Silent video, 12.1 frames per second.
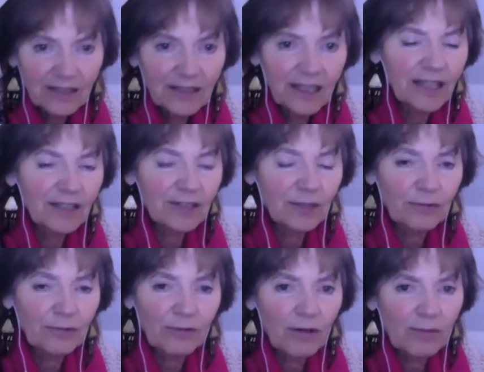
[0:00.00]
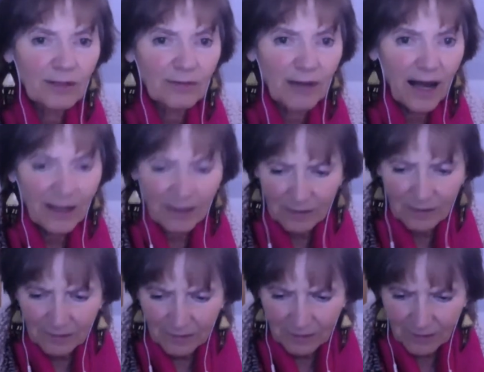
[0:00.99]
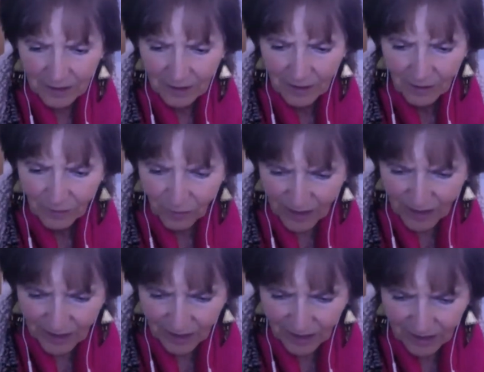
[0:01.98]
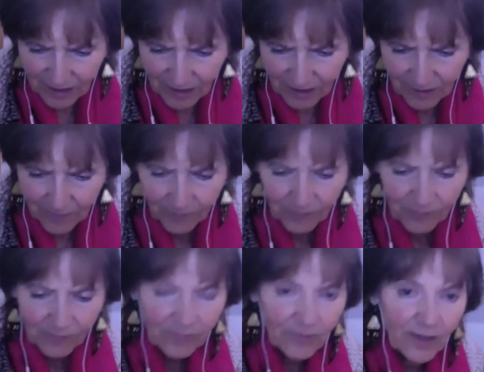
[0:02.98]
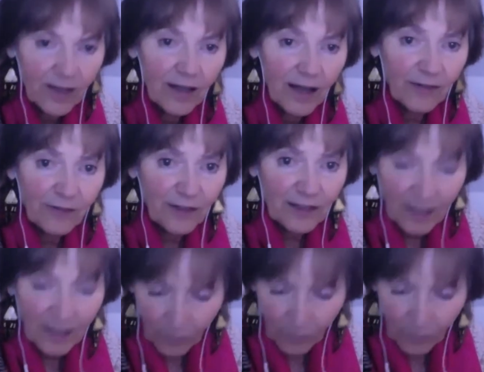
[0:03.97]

needing to roam around, restless. I feel like a